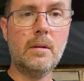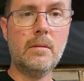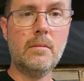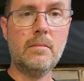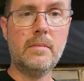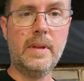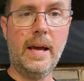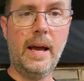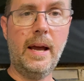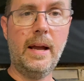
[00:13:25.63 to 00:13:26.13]

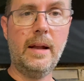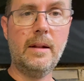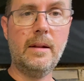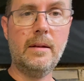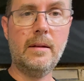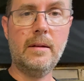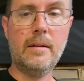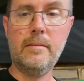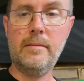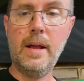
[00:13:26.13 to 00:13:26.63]
tied in
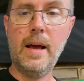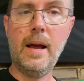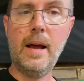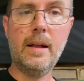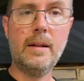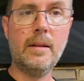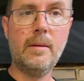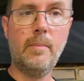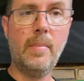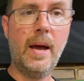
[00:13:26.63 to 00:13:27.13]
a knot
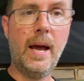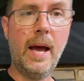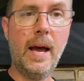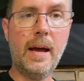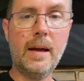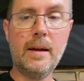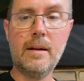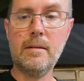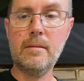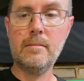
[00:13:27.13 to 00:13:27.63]
in the
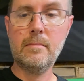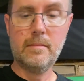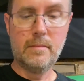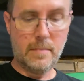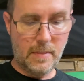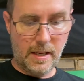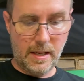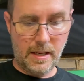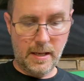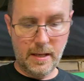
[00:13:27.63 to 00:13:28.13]
back,
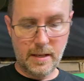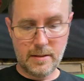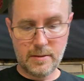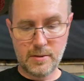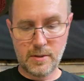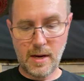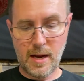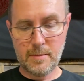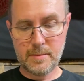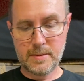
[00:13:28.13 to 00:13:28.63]
and it
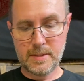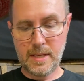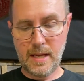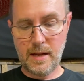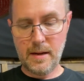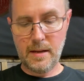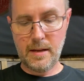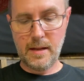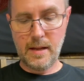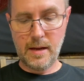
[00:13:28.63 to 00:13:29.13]
drops down
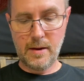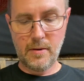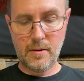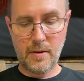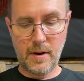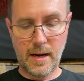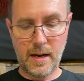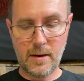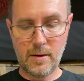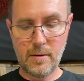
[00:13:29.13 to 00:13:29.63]
into that
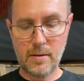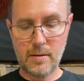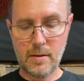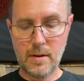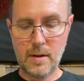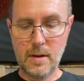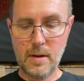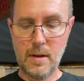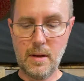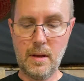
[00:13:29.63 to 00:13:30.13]
cradle.
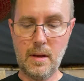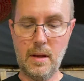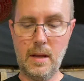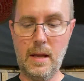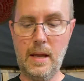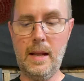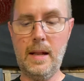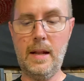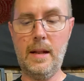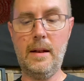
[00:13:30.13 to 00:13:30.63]

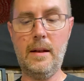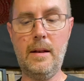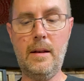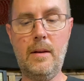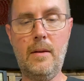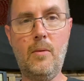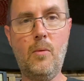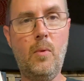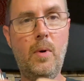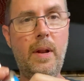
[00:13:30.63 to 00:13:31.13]
And
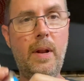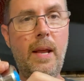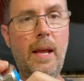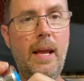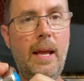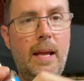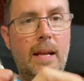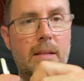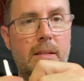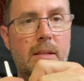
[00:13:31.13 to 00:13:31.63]
when it
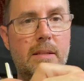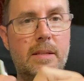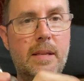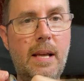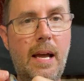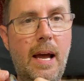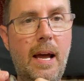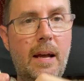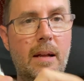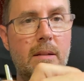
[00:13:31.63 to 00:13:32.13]
hits the
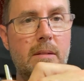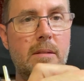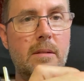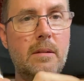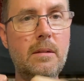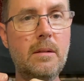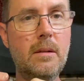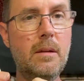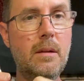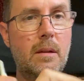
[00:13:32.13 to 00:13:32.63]
sides,
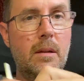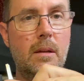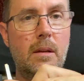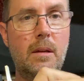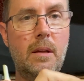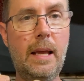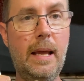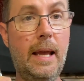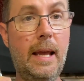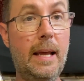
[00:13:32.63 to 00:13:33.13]

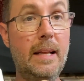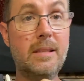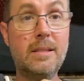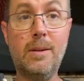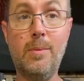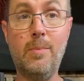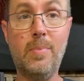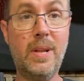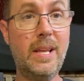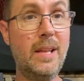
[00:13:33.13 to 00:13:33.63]
it's
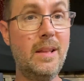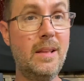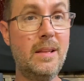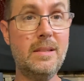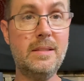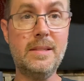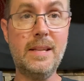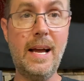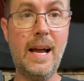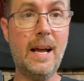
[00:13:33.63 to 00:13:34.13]
completely
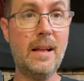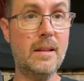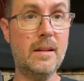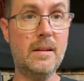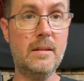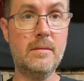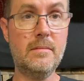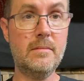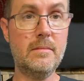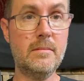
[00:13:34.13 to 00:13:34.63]
silent.
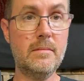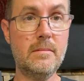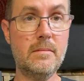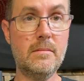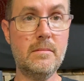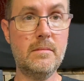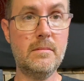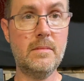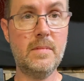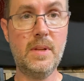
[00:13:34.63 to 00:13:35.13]

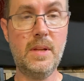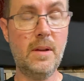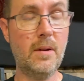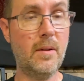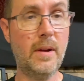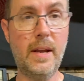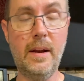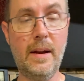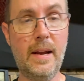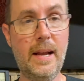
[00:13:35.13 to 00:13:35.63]
You don't
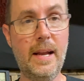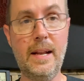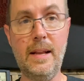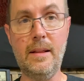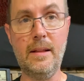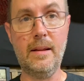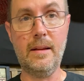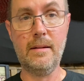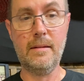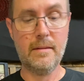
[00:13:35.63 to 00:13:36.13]
hear
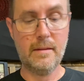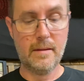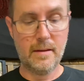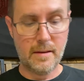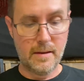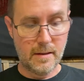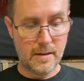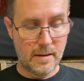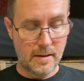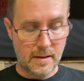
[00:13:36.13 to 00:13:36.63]
anything.
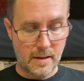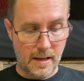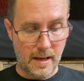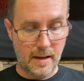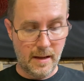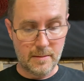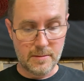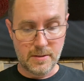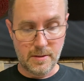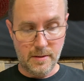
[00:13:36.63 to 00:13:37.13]
I
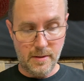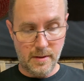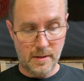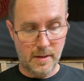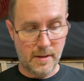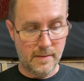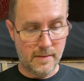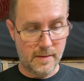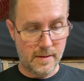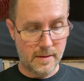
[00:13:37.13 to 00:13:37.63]
absolutely
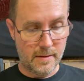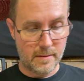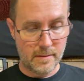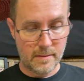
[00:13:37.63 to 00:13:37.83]
love it.